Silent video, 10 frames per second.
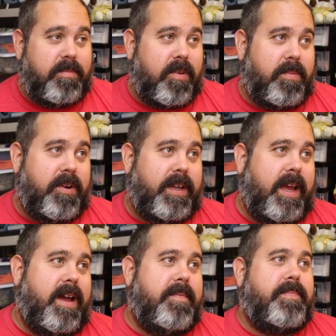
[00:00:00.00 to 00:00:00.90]
More importantly,
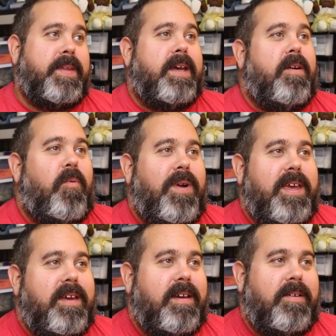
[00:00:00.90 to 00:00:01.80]
um,
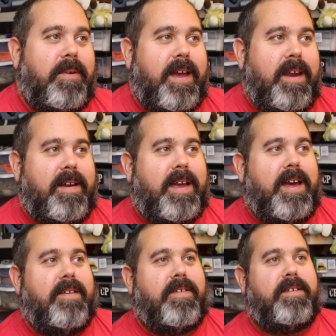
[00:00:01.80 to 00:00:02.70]
we we got on
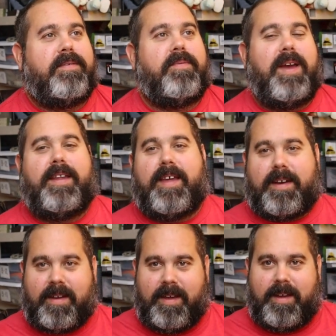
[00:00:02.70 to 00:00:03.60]
kind of a we had that